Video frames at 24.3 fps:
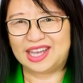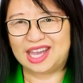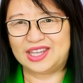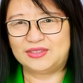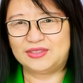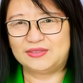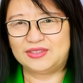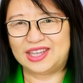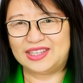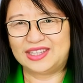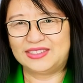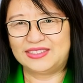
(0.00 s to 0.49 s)

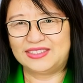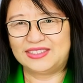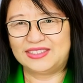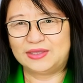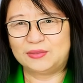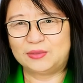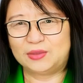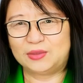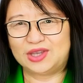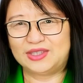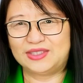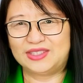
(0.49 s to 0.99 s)
Advises
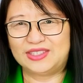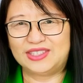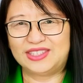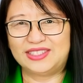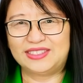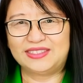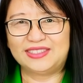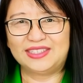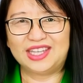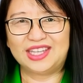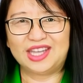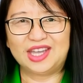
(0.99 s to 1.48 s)
the
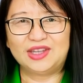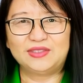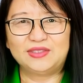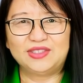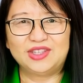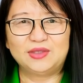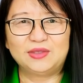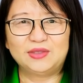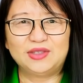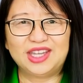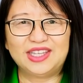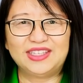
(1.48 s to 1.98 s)
President of
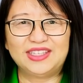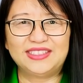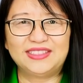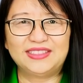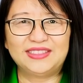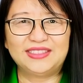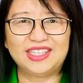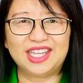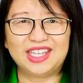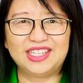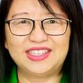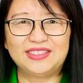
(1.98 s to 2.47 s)
the
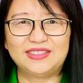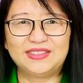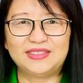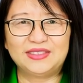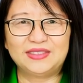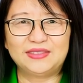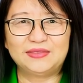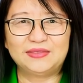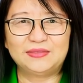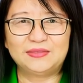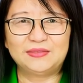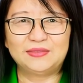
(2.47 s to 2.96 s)
United
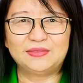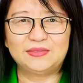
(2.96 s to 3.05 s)
States.